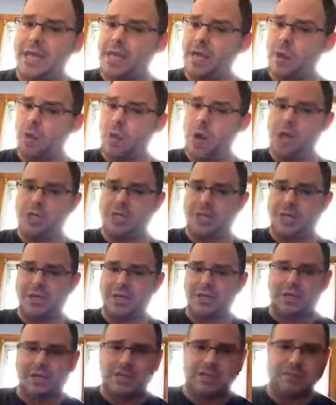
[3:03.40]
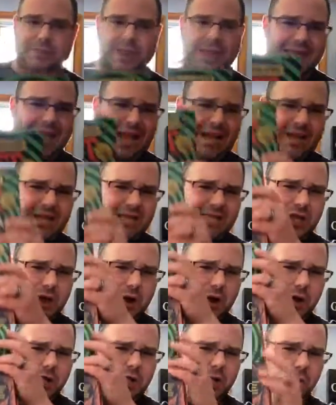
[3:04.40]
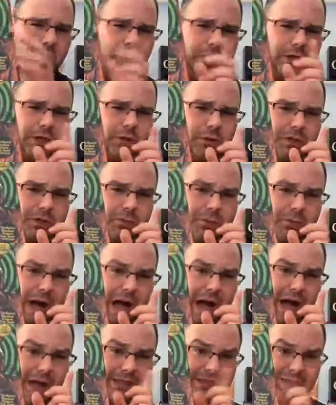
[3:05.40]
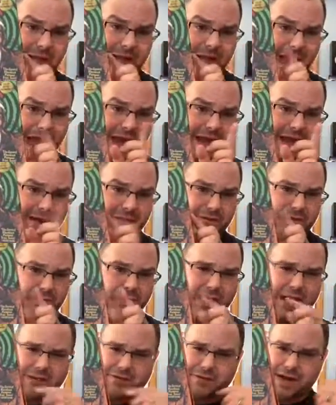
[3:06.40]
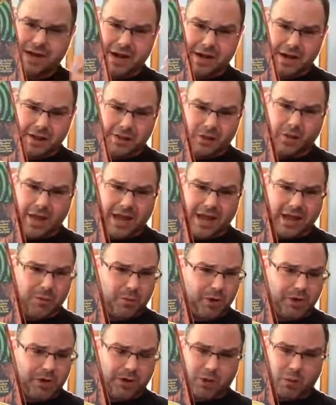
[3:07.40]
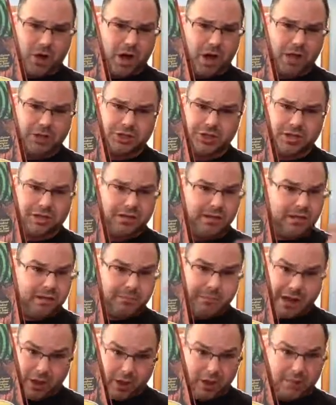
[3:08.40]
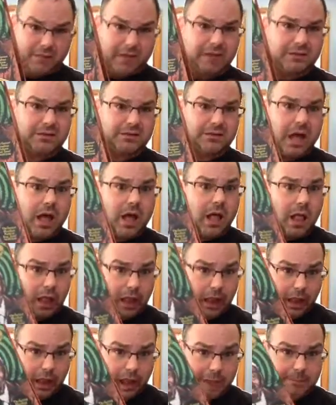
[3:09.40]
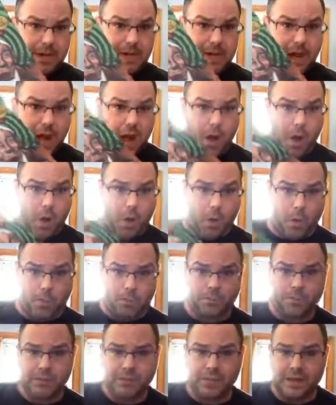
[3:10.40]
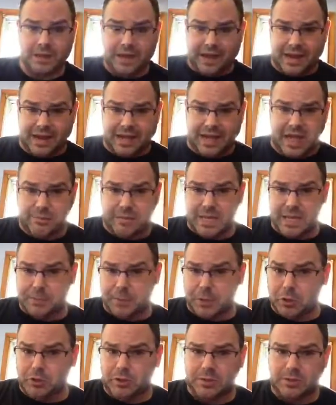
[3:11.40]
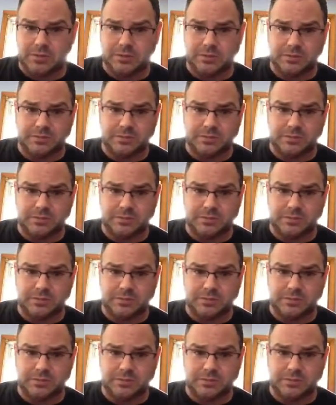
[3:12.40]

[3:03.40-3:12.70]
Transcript: way you can watch it is by getting this Herschell Gordon Lewis box set. And if you guys find another way where you can watch it, by all means, let me know. And again, people,